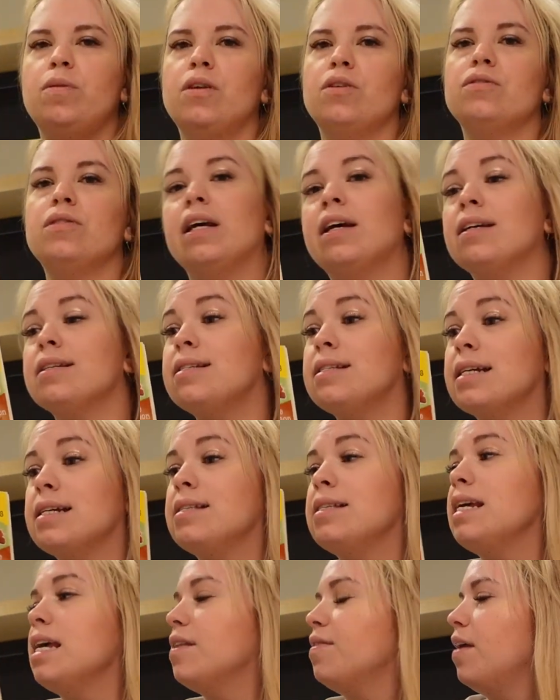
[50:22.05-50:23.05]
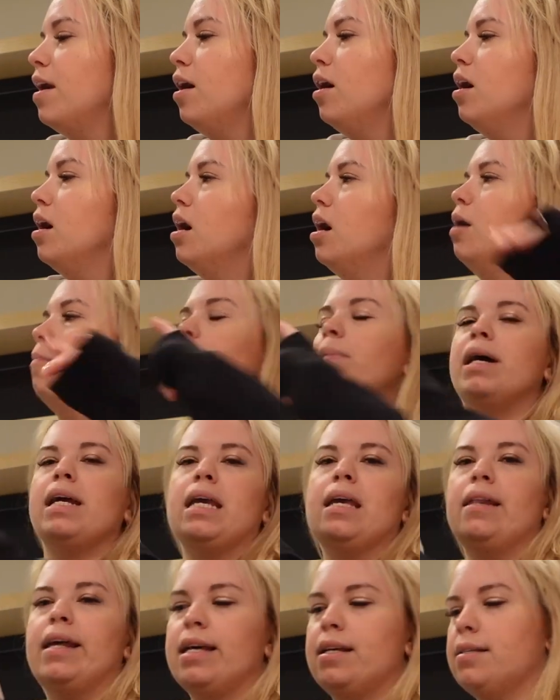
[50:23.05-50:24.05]
There's like 60 in there, but
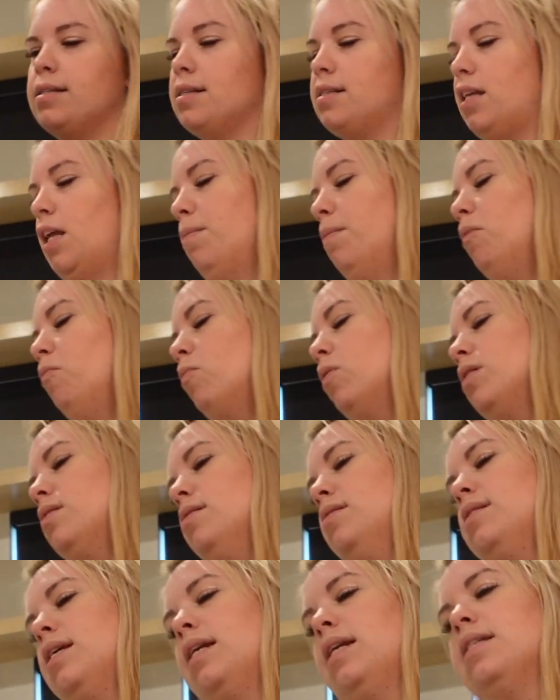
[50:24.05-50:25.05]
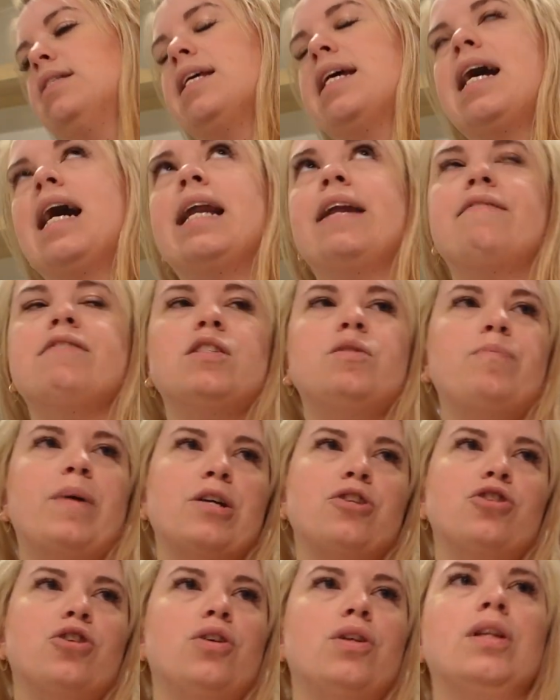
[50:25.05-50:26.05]
he likes the cinnamon ones. It's like kind of a
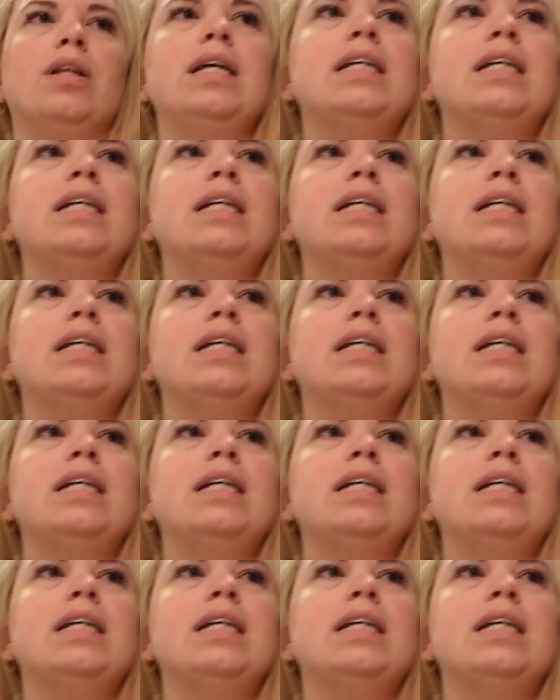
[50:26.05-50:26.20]
special,